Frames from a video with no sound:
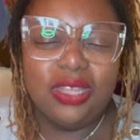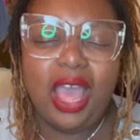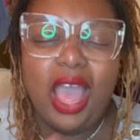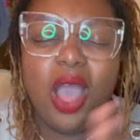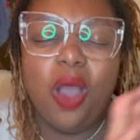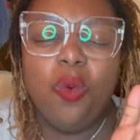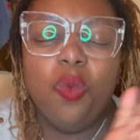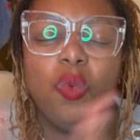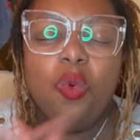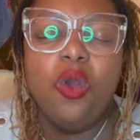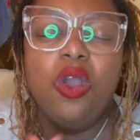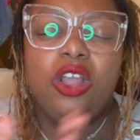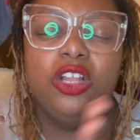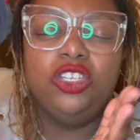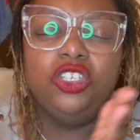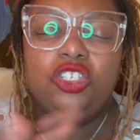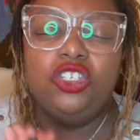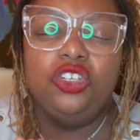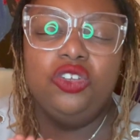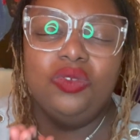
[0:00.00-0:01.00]
I
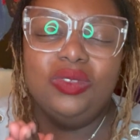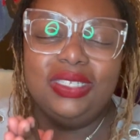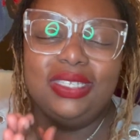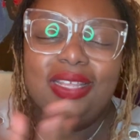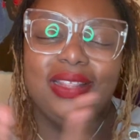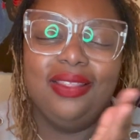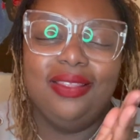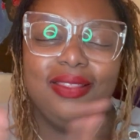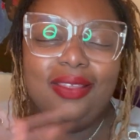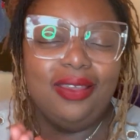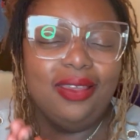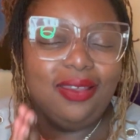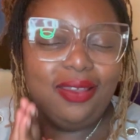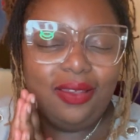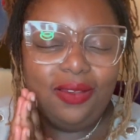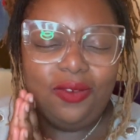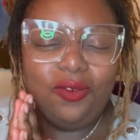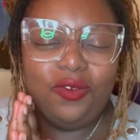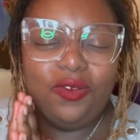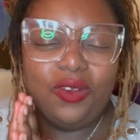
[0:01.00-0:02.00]
want you to
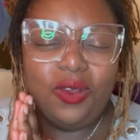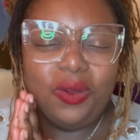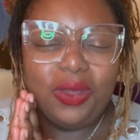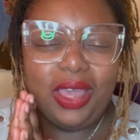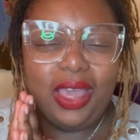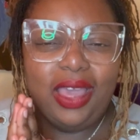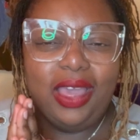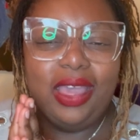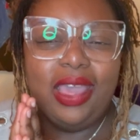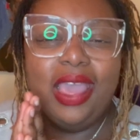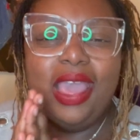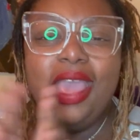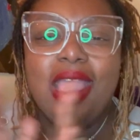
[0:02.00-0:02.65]
live, okay?